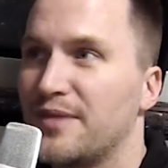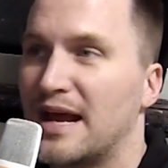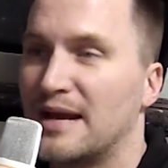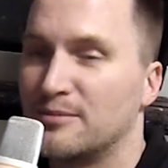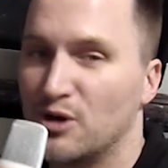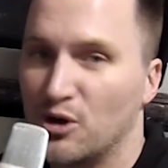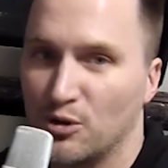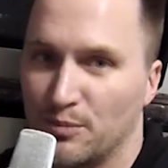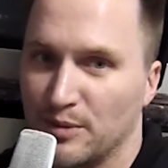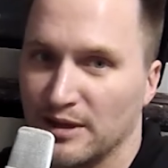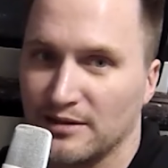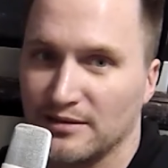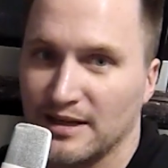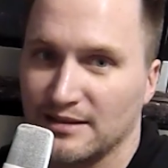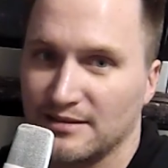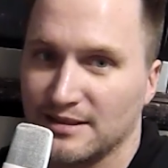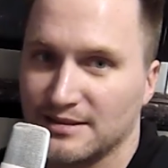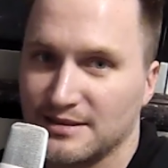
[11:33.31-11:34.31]
I'm hoping
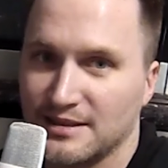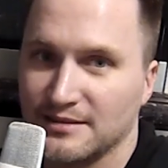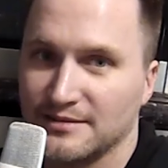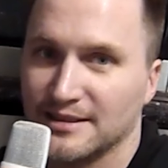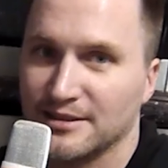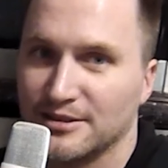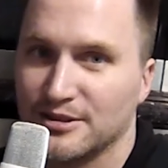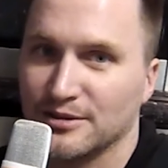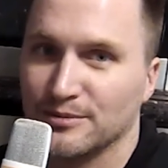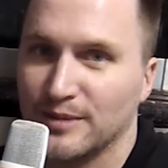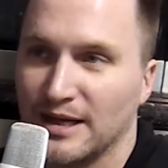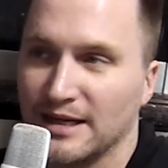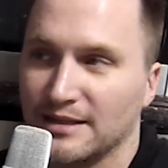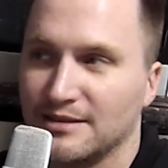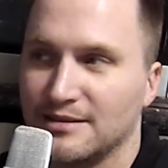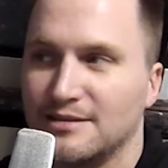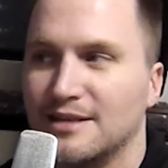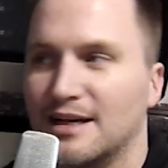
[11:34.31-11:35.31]
that this condenser mic